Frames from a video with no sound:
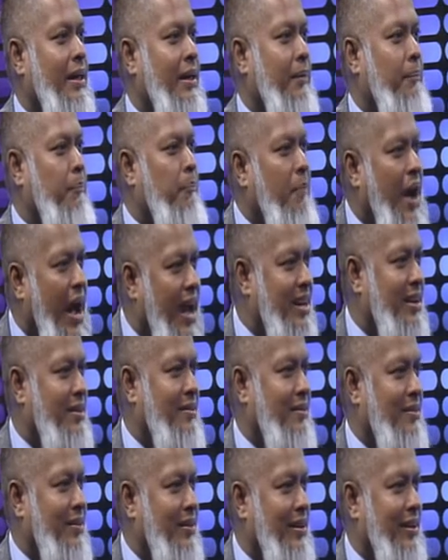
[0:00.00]

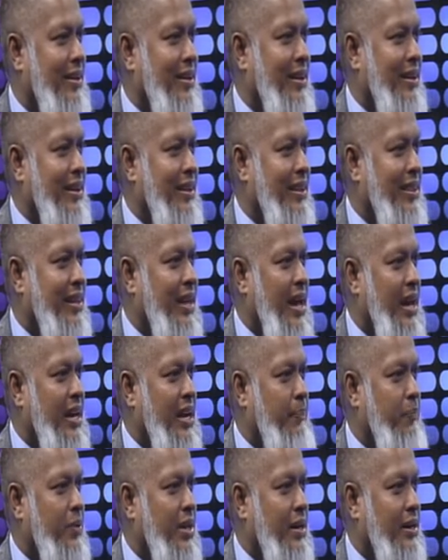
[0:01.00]
minor, they
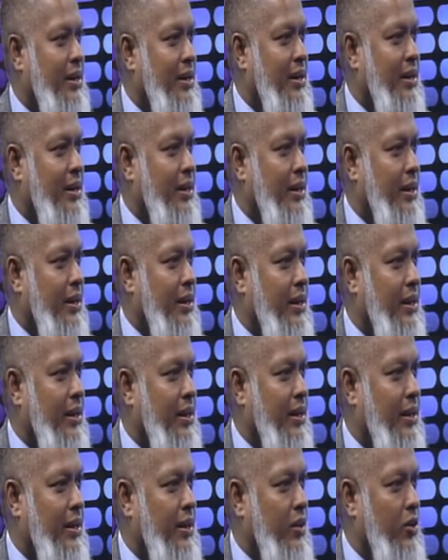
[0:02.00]
adapt that
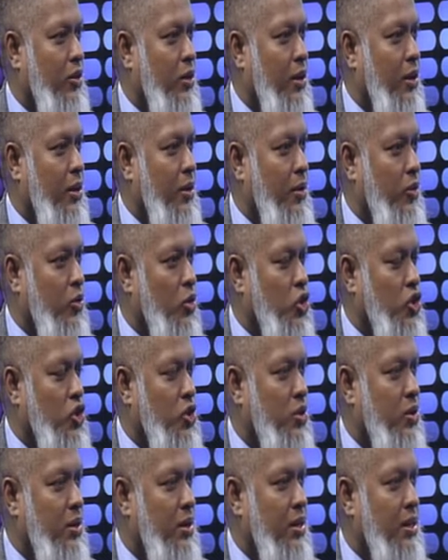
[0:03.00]
uh, uh
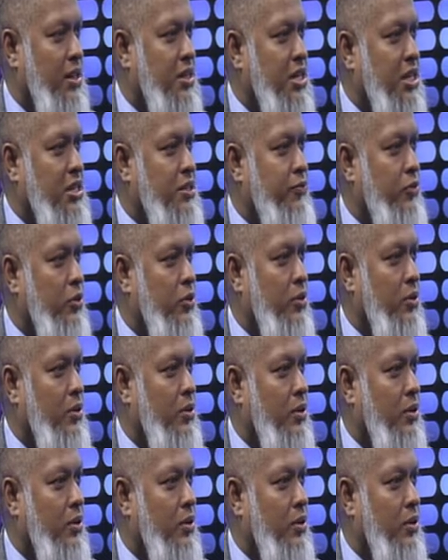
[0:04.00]
notion just for